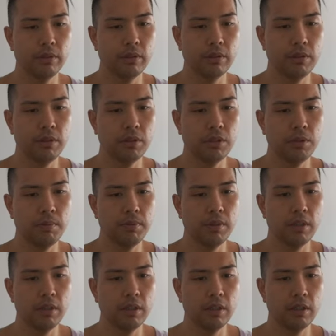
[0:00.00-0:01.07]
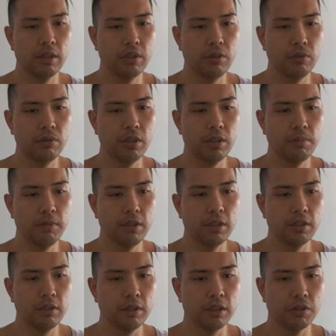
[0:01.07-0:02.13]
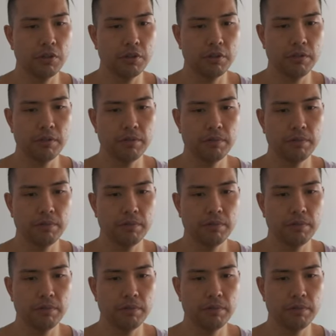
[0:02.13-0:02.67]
T C P and U D P connection.